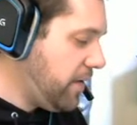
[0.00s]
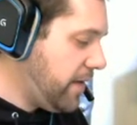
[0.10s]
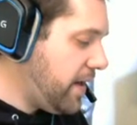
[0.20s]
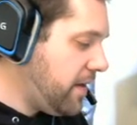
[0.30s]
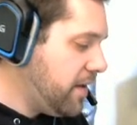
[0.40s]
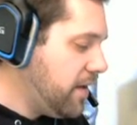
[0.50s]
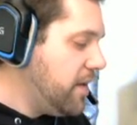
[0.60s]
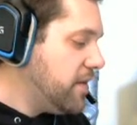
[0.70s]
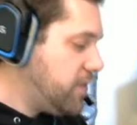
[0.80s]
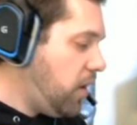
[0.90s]
Okay,
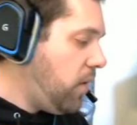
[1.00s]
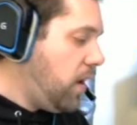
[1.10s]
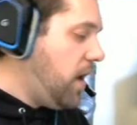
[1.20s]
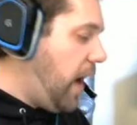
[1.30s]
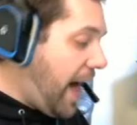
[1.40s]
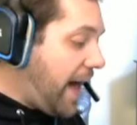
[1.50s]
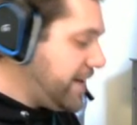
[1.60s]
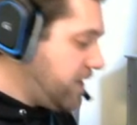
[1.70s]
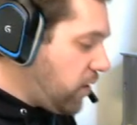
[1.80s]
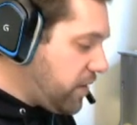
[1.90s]
so I
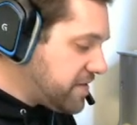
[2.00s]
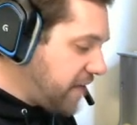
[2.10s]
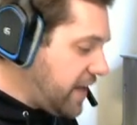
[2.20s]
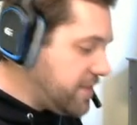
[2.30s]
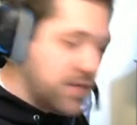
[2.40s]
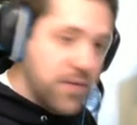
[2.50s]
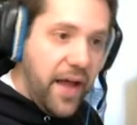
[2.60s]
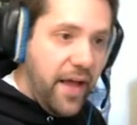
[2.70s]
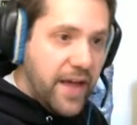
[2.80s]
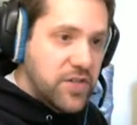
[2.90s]
know the sine of
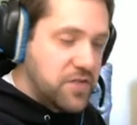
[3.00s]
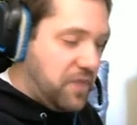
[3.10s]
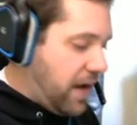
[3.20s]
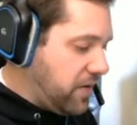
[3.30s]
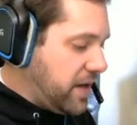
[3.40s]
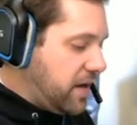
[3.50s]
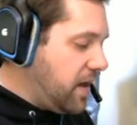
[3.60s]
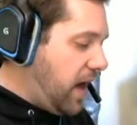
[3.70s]
2A, I just found it.